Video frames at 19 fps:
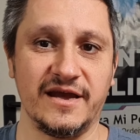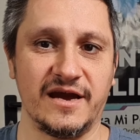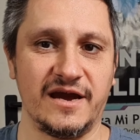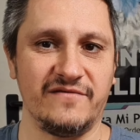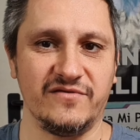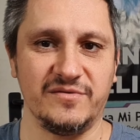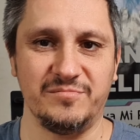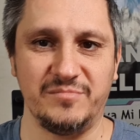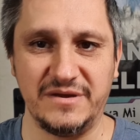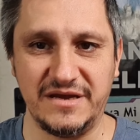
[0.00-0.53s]

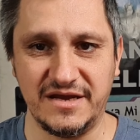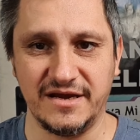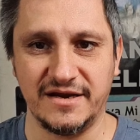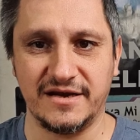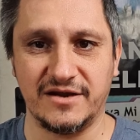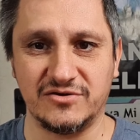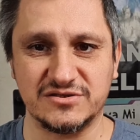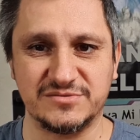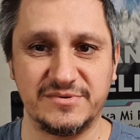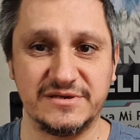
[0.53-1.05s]
have a big
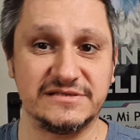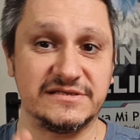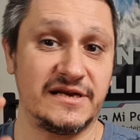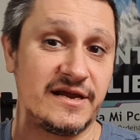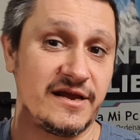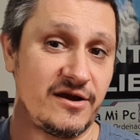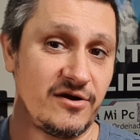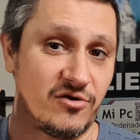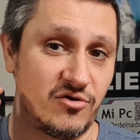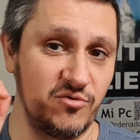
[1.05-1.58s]
announcement and
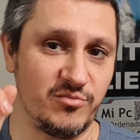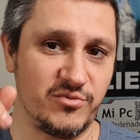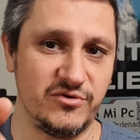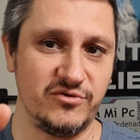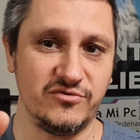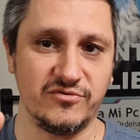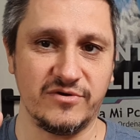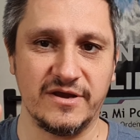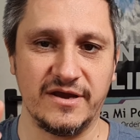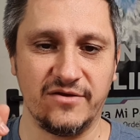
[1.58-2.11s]
I hope
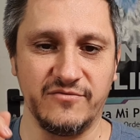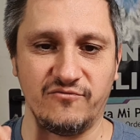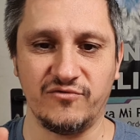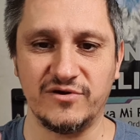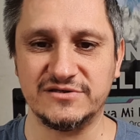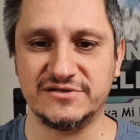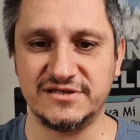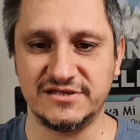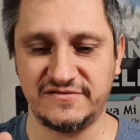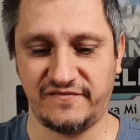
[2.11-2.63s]
you can
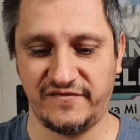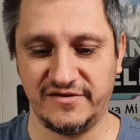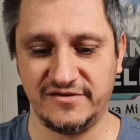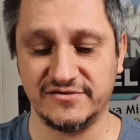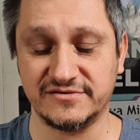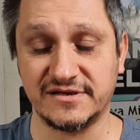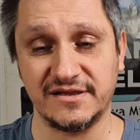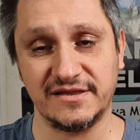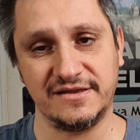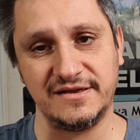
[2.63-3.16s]
watch these
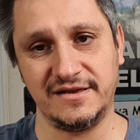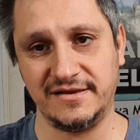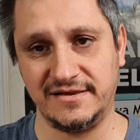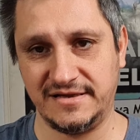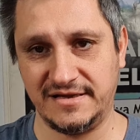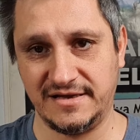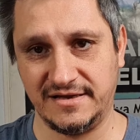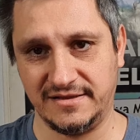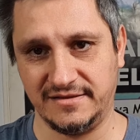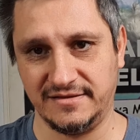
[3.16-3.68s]
videos until
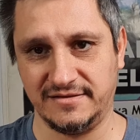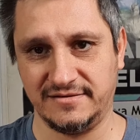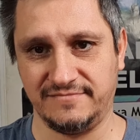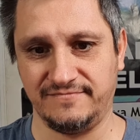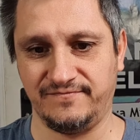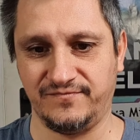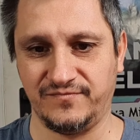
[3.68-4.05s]
the end.